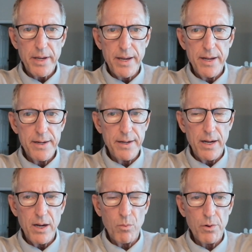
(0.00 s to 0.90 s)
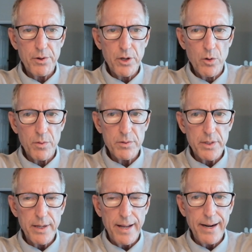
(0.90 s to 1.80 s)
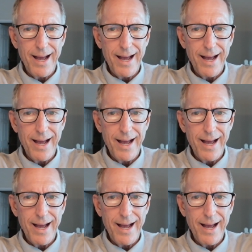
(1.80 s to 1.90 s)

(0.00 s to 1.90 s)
and I wanted to go over and